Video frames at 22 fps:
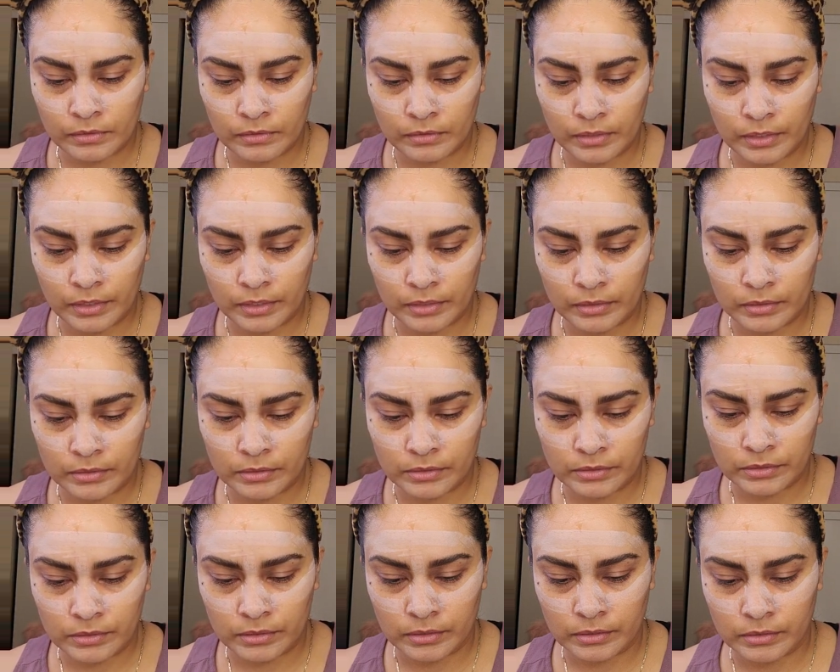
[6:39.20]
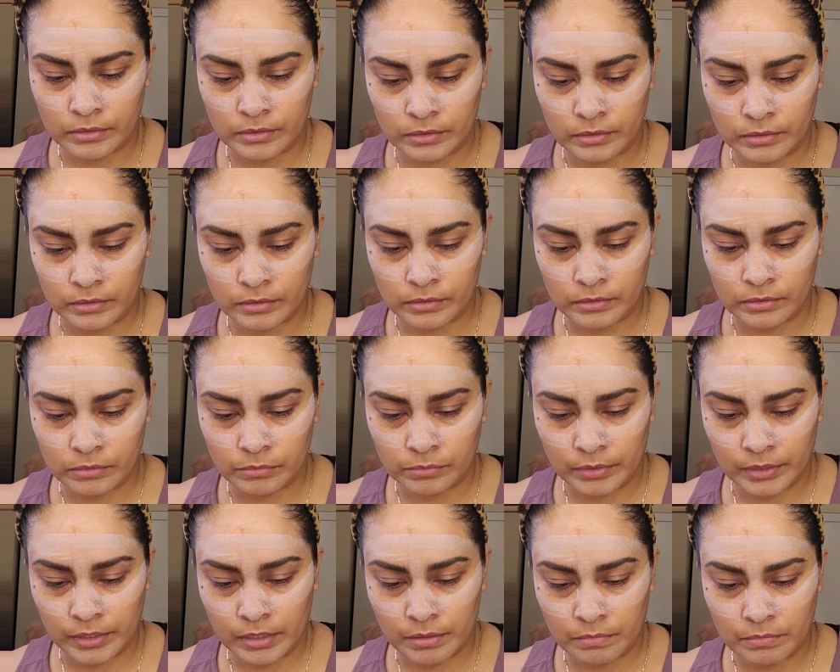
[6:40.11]
And this is
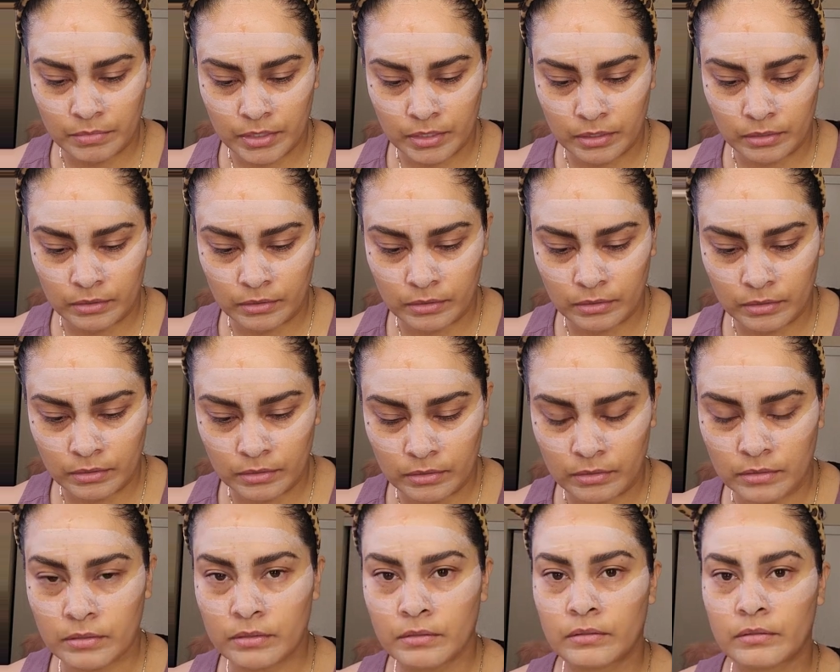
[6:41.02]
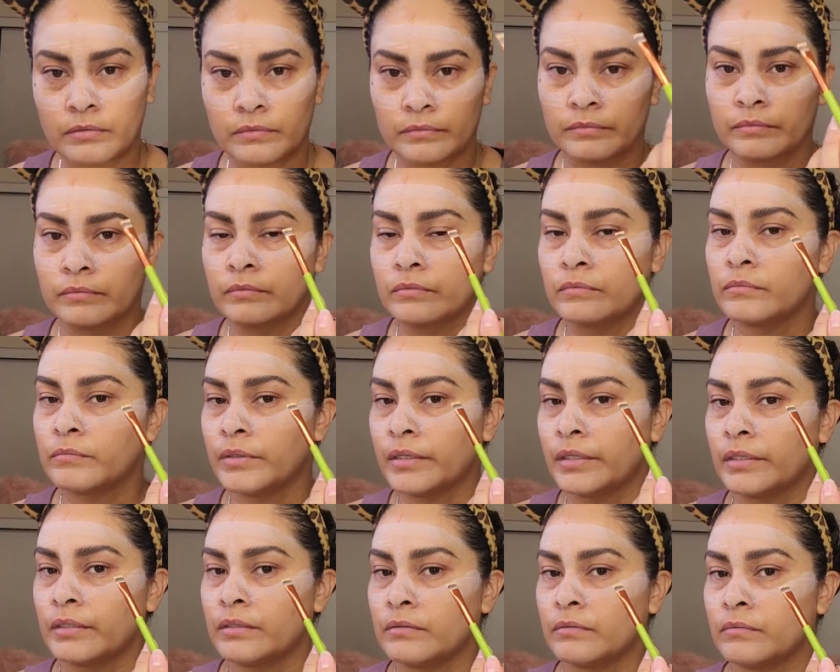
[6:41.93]
what I mean
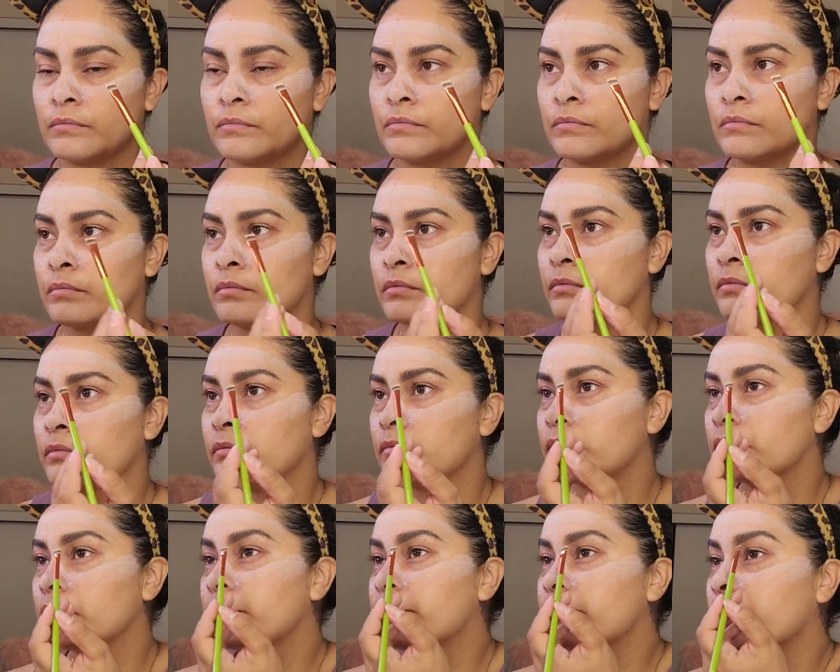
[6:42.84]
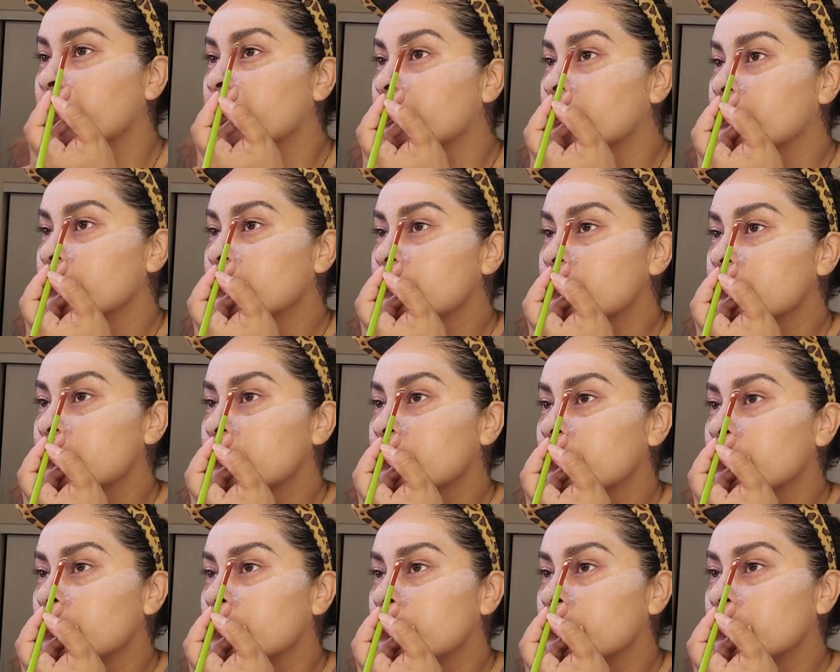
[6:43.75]
by defining.
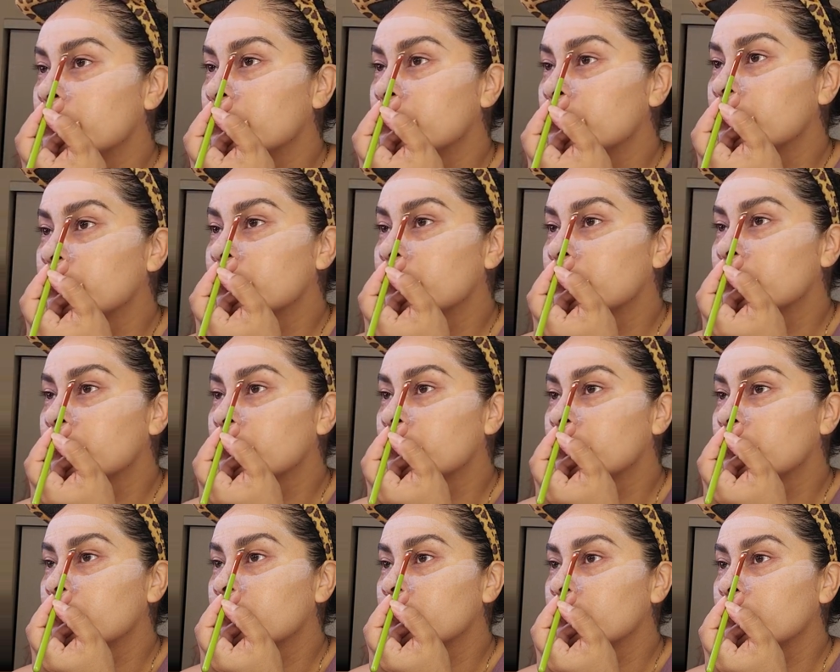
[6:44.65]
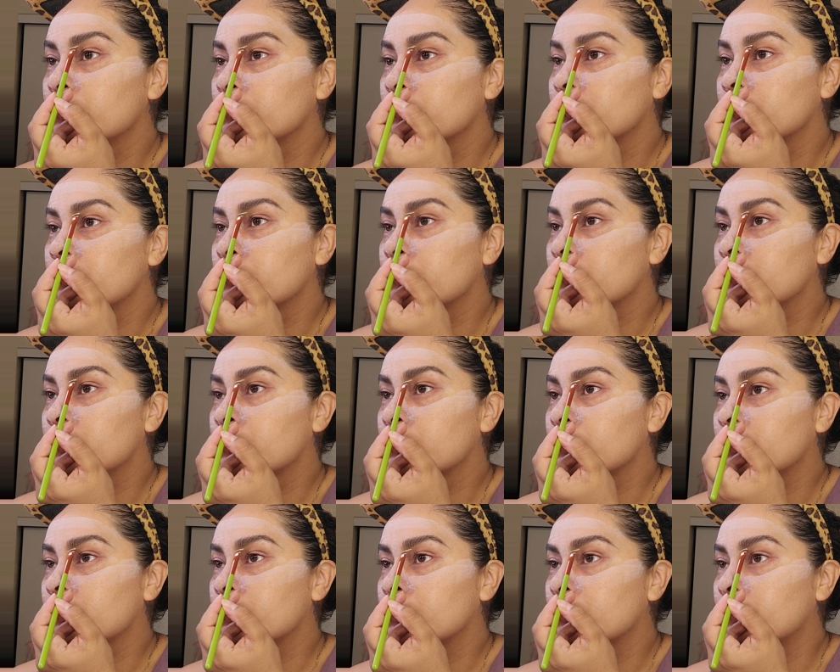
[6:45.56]
So you
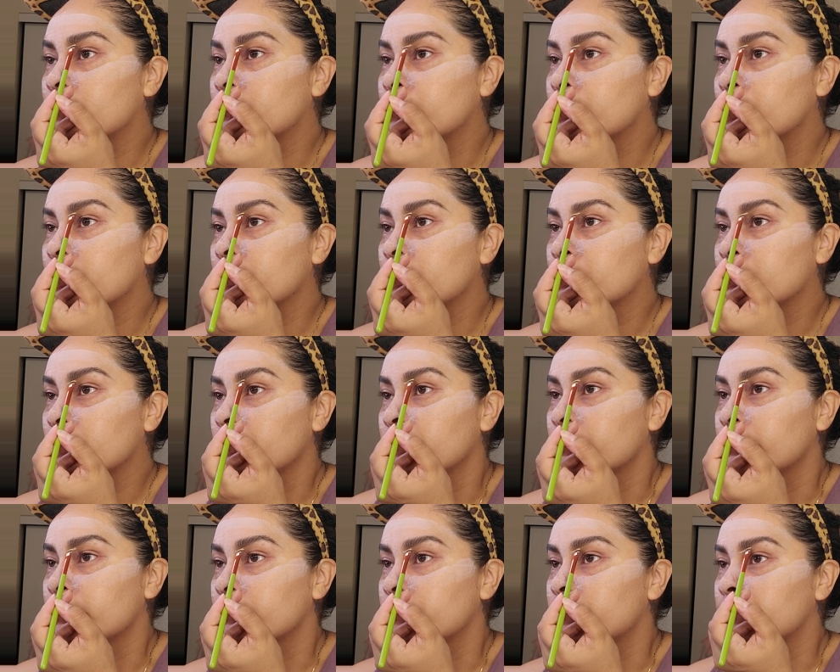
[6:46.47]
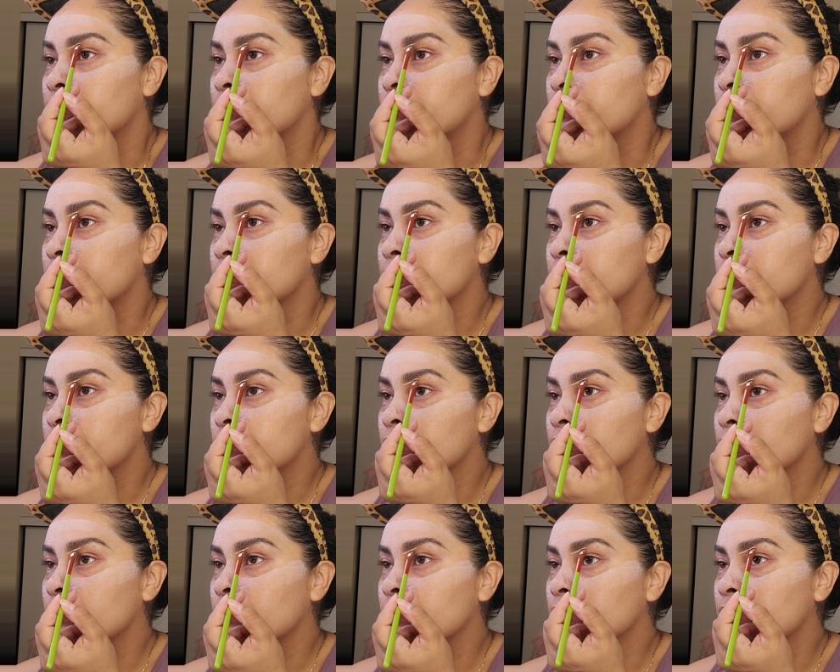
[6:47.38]
go right at the first
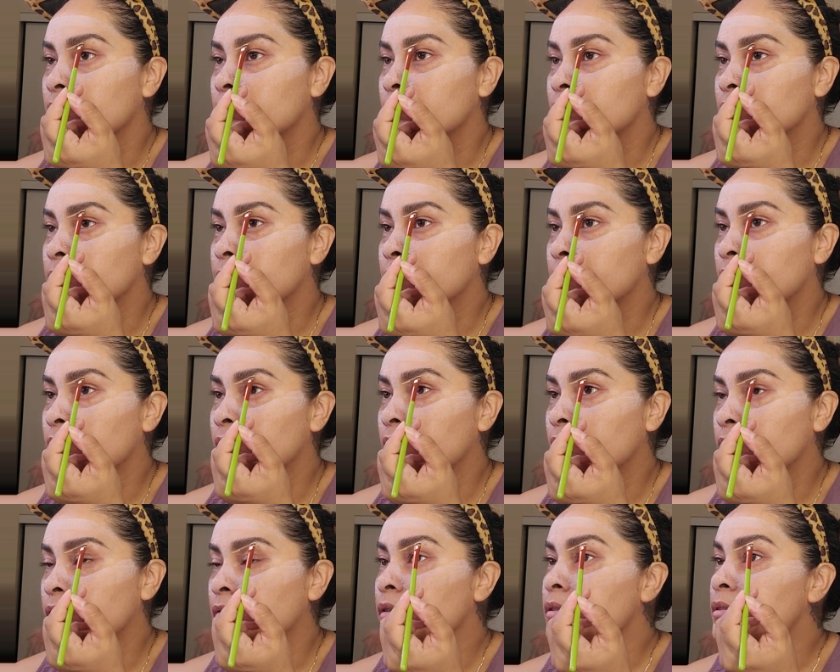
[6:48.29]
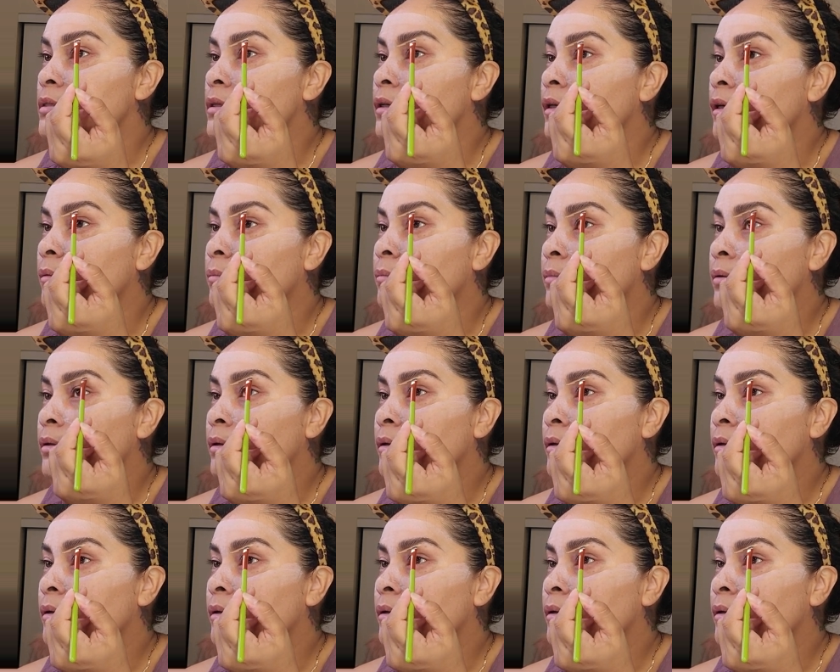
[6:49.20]
beginning of the tip,